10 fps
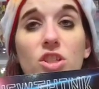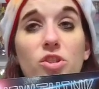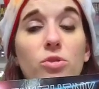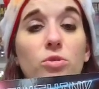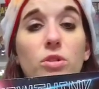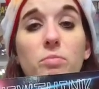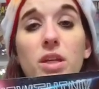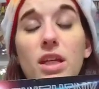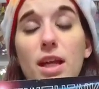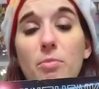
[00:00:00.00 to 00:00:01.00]
so you can
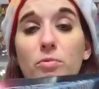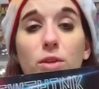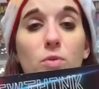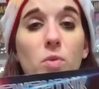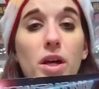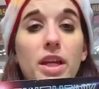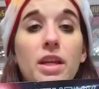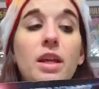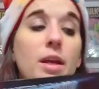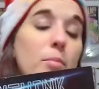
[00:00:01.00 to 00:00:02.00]
pick it up read one
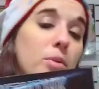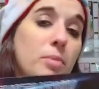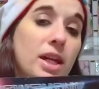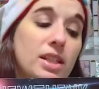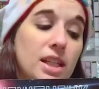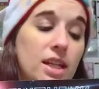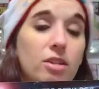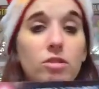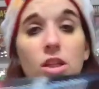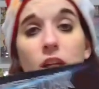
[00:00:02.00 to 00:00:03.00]
put it back
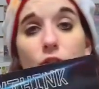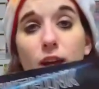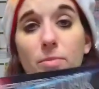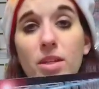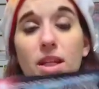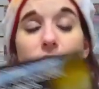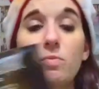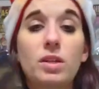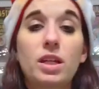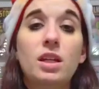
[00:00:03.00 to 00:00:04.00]
down grab the next
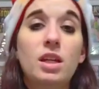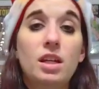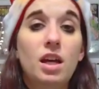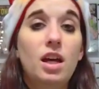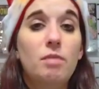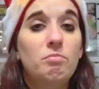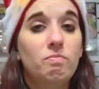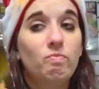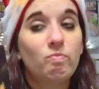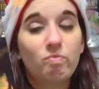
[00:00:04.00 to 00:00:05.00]
one um,
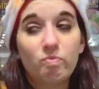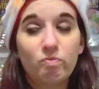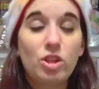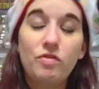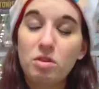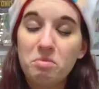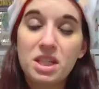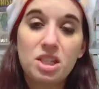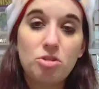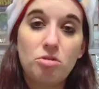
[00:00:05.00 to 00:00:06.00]
if you
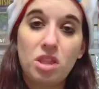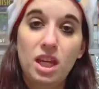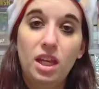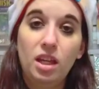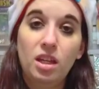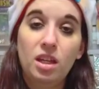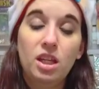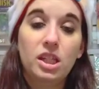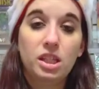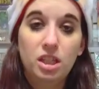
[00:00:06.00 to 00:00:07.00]
miss New Think,
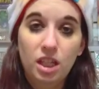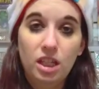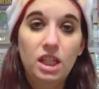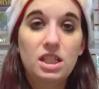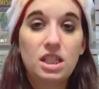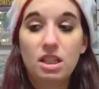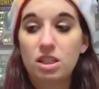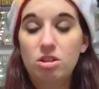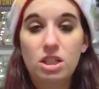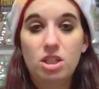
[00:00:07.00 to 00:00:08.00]
you need to
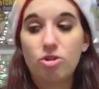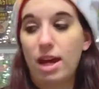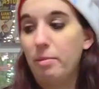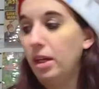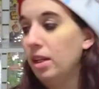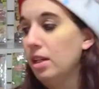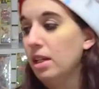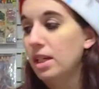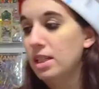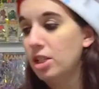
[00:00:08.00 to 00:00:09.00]
you need to grab it
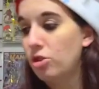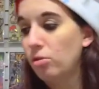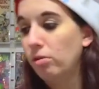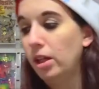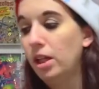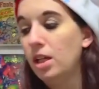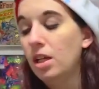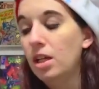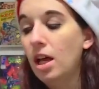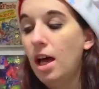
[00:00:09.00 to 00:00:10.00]
because it's so good.
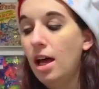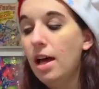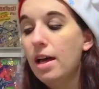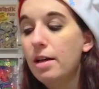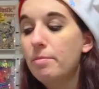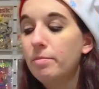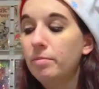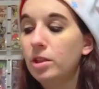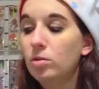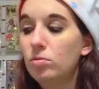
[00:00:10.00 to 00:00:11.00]
Um,
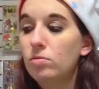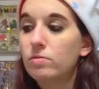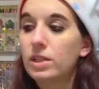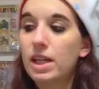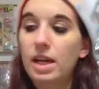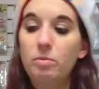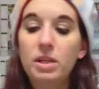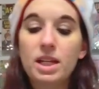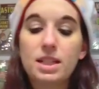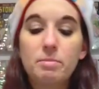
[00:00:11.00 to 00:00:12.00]
all right, we
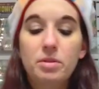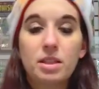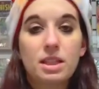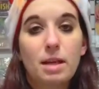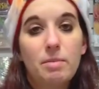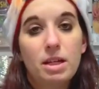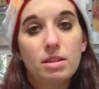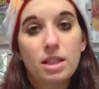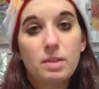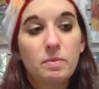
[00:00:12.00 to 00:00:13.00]
got some books coming out
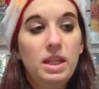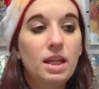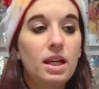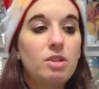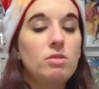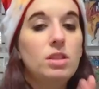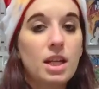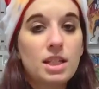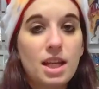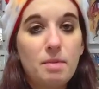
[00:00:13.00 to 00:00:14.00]
this week. I know a lot
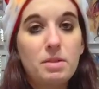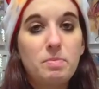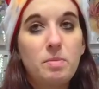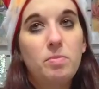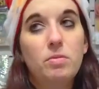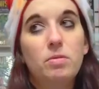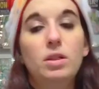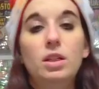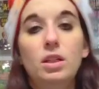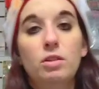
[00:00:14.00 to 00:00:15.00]
of times people,
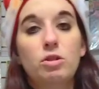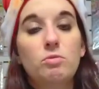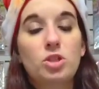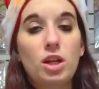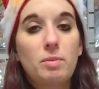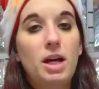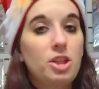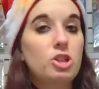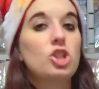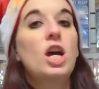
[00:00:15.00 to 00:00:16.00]
you know, we talk about how
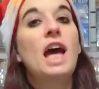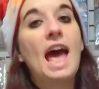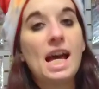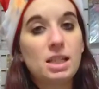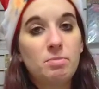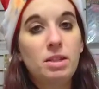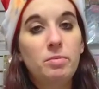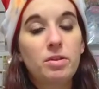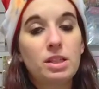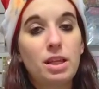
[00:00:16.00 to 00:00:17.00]
there's not as many
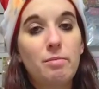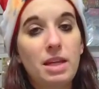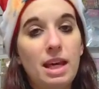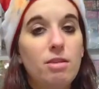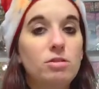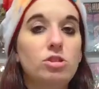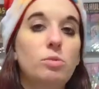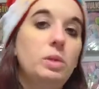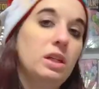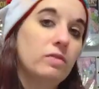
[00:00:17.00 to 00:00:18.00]
books coming out the
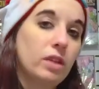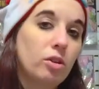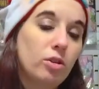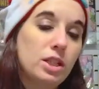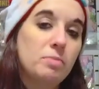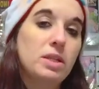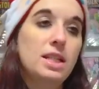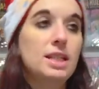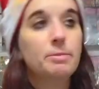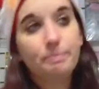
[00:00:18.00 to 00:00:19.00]
week of like
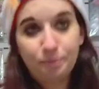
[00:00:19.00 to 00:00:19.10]
Christmas